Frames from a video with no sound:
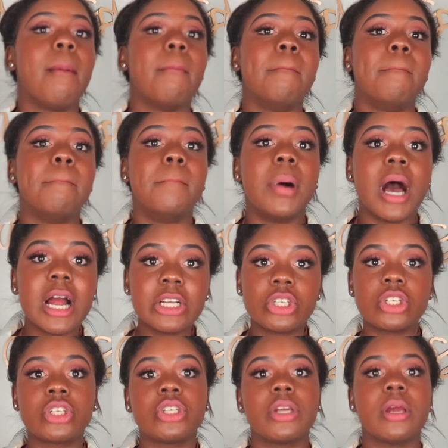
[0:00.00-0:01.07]

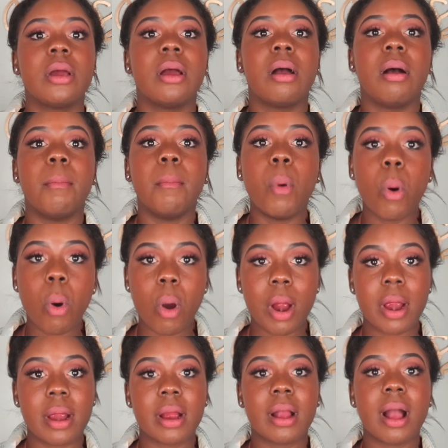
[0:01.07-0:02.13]
much
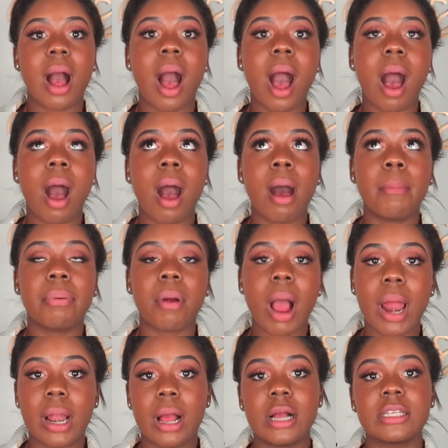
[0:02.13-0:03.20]
more
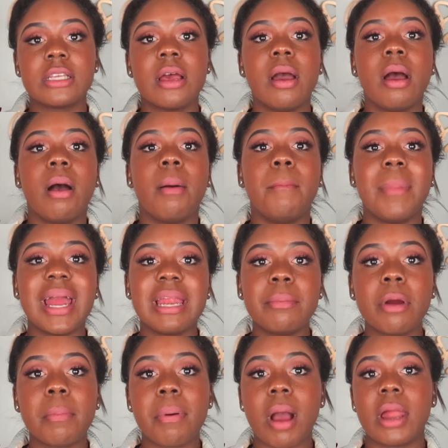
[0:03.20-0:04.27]
products, many
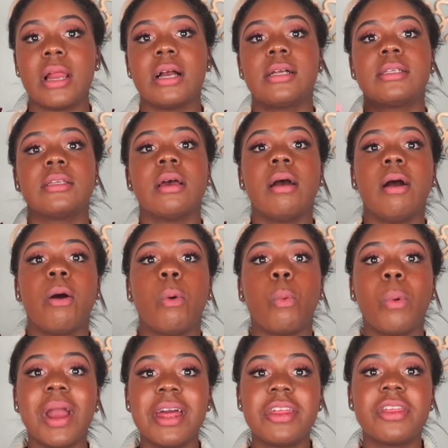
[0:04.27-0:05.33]
more products,
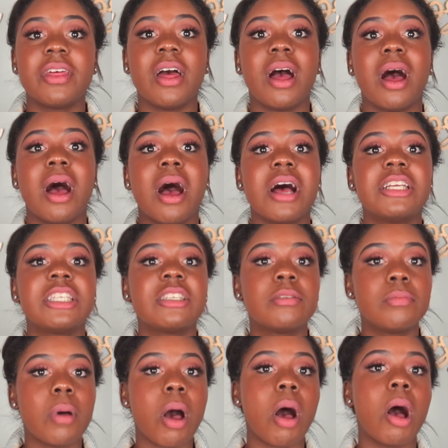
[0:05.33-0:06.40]
with a
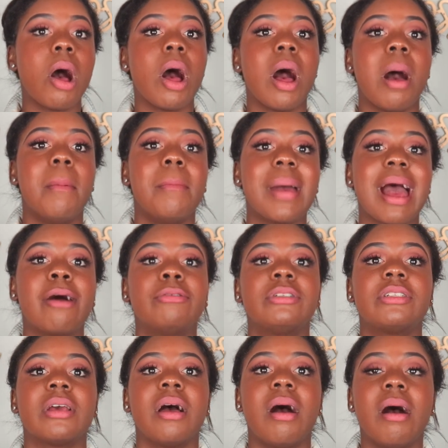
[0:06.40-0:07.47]
small amount
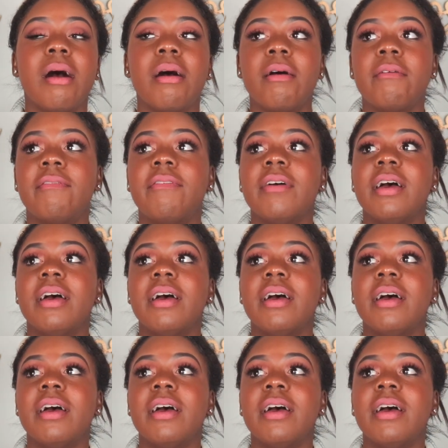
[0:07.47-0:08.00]
to